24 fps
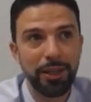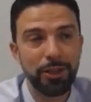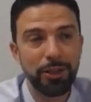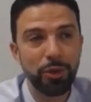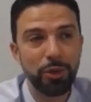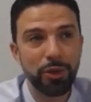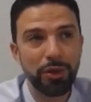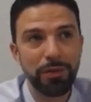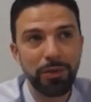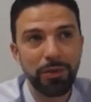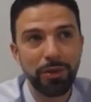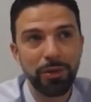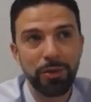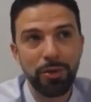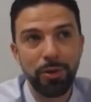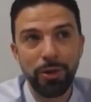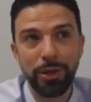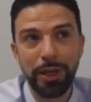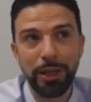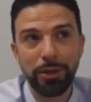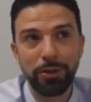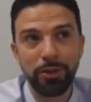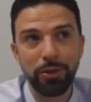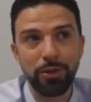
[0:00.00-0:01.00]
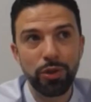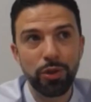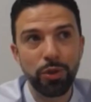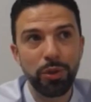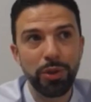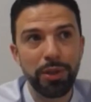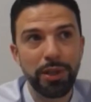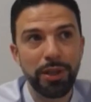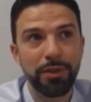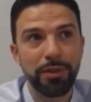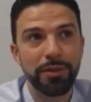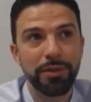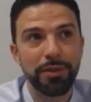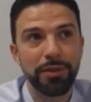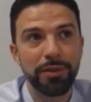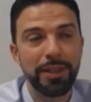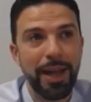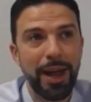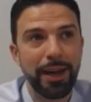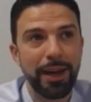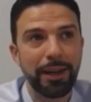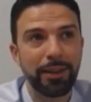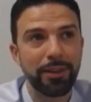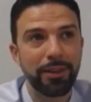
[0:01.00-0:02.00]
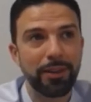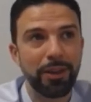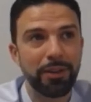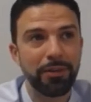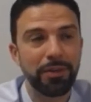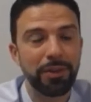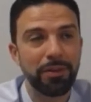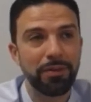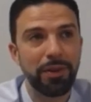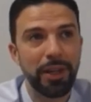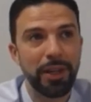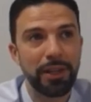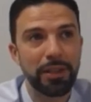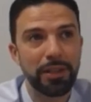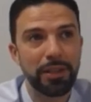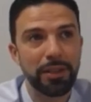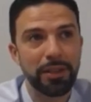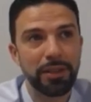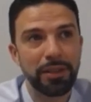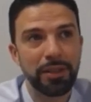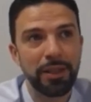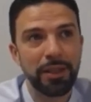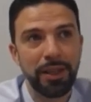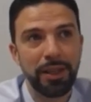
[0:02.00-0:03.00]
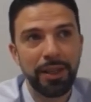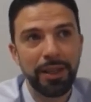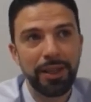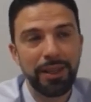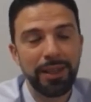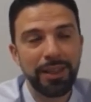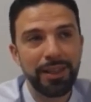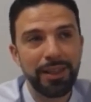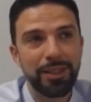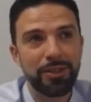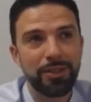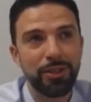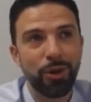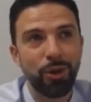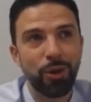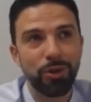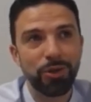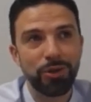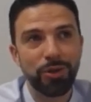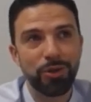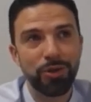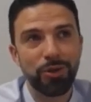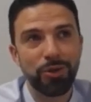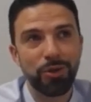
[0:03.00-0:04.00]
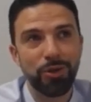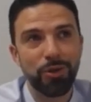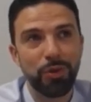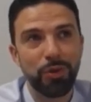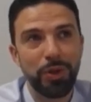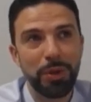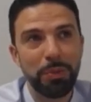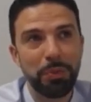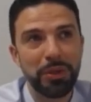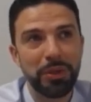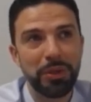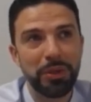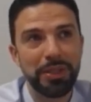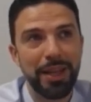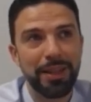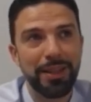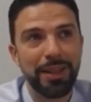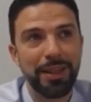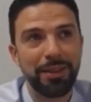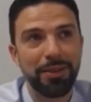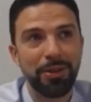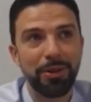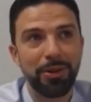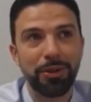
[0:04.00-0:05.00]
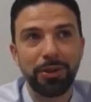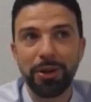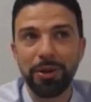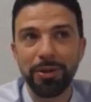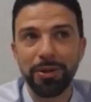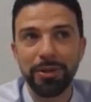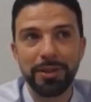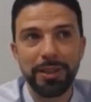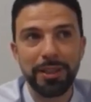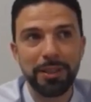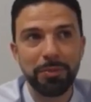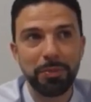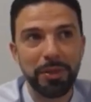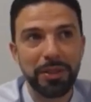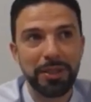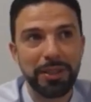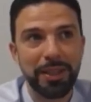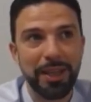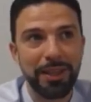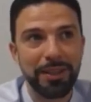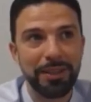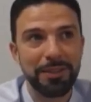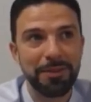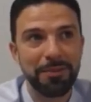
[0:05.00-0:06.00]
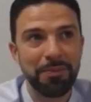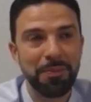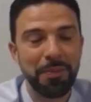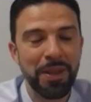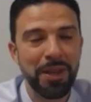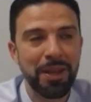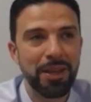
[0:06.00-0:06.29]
So if you look at the 2-year stack of inflation, it's closer to 3% than the current 6%.